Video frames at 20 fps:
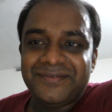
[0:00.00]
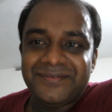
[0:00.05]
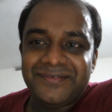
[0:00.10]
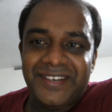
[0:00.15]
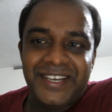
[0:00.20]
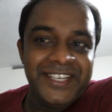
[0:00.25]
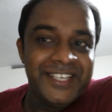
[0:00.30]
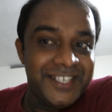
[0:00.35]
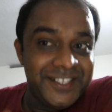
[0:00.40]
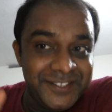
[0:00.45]

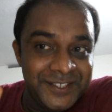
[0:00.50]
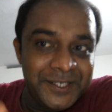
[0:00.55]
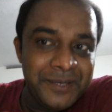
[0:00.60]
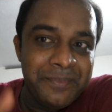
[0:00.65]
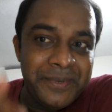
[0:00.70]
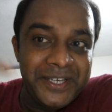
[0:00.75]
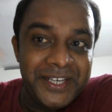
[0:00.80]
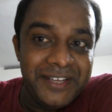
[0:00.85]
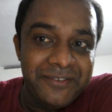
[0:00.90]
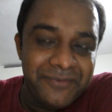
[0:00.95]
And it is
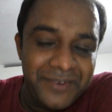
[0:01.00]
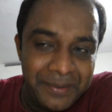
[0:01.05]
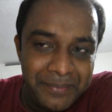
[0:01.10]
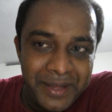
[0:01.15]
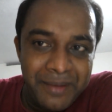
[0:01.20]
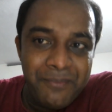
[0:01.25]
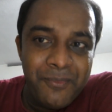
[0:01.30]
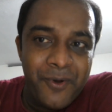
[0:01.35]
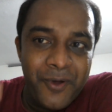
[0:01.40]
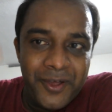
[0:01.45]
interpreting from a
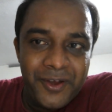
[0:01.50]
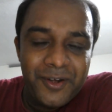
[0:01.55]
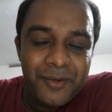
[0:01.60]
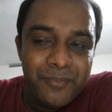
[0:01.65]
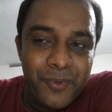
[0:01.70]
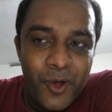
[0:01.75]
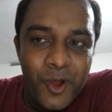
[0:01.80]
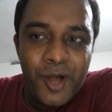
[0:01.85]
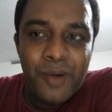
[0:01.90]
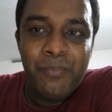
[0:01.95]

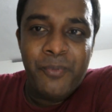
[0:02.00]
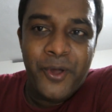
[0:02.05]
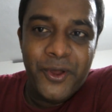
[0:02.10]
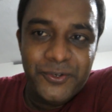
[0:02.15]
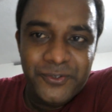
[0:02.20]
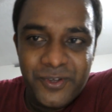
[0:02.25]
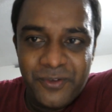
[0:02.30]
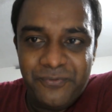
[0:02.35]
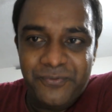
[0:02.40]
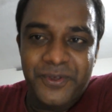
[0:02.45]
moral
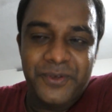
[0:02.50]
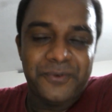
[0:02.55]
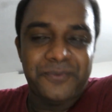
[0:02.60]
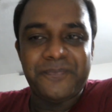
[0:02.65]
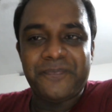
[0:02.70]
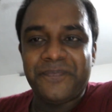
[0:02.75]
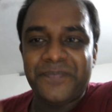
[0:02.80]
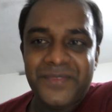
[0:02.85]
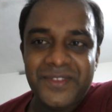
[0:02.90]
points of view.